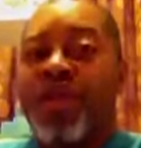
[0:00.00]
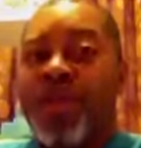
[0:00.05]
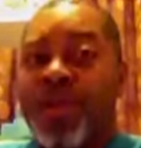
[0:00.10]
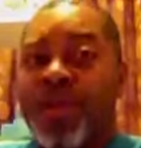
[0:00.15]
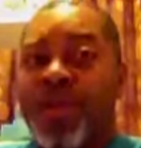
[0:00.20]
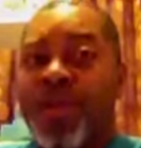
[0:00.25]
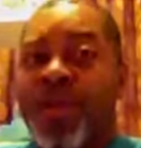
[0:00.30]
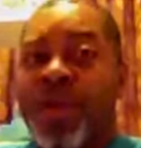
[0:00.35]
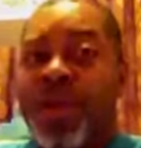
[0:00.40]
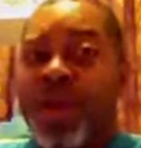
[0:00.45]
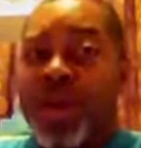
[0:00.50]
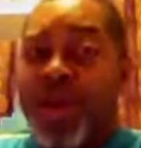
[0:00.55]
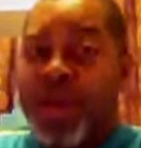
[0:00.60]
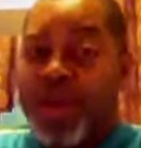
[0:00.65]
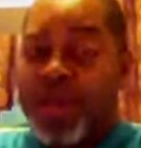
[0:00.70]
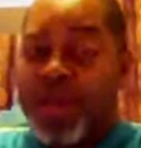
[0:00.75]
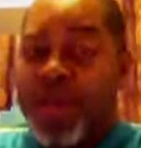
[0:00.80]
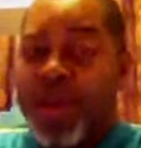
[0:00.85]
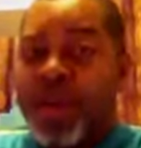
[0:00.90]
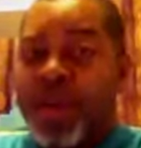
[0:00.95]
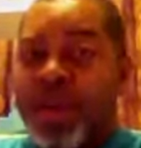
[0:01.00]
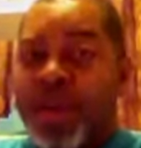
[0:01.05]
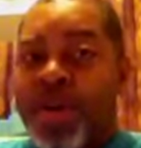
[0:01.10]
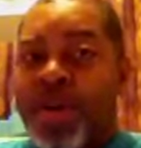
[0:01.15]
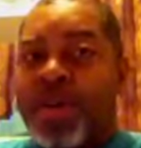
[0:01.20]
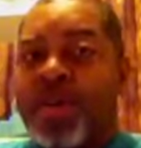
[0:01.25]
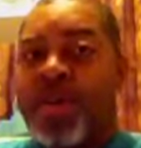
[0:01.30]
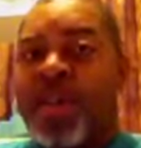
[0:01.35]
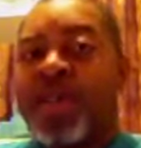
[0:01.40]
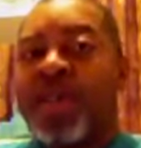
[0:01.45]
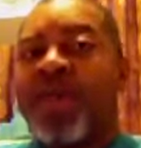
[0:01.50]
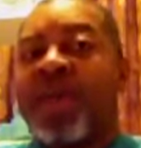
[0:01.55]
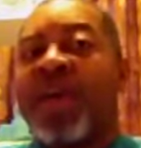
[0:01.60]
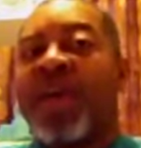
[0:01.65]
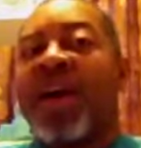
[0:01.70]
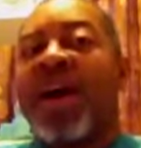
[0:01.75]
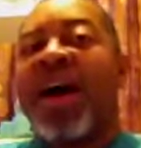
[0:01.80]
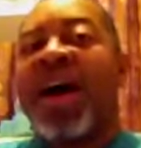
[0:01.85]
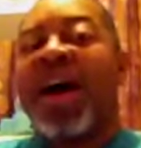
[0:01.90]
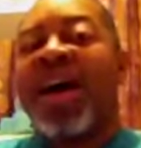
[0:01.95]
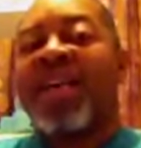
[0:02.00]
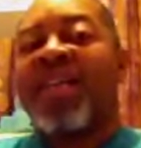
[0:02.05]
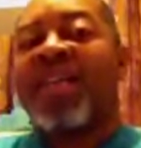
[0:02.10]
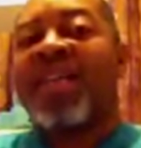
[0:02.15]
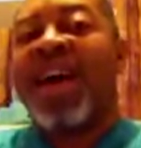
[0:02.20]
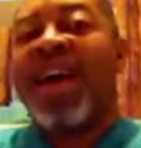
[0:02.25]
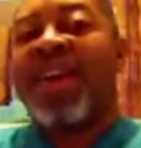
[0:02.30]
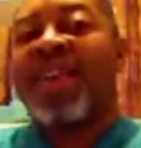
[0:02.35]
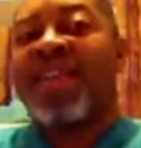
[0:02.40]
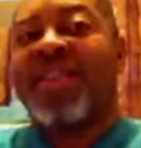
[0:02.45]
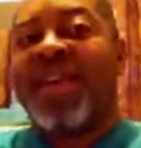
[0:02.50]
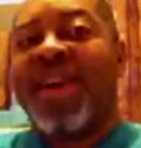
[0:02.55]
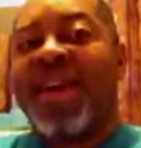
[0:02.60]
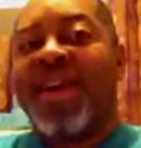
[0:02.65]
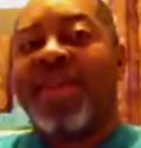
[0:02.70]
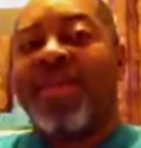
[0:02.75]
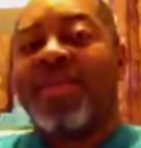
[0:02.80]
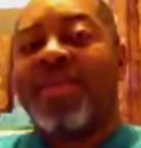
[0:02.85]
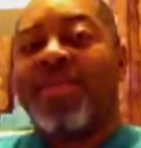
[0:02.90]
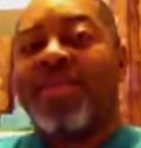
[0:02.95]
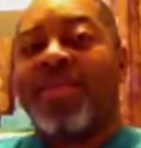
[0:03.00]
you in person. How does that sound?